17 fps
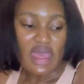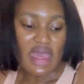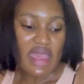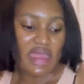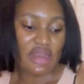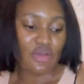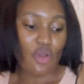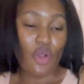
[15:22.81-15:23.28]

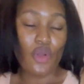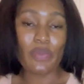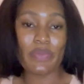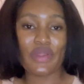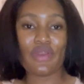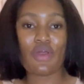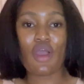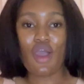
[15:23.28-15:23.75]
an
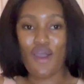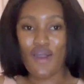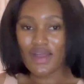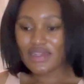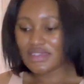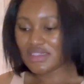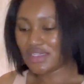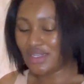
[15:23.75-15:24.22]
open
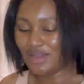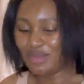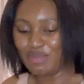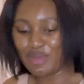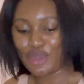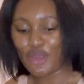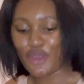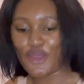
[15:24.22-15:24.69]
heart,
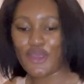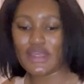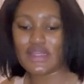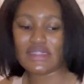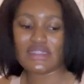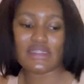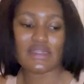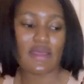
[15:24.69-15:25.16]

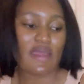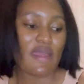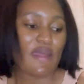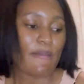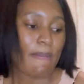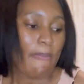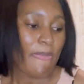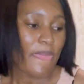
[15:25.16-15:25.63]
because
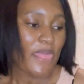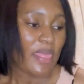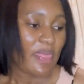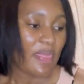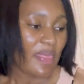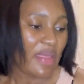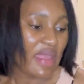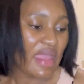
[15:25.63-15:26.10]

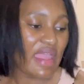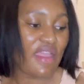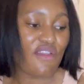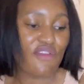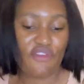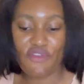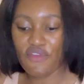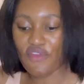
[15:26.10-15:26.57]
if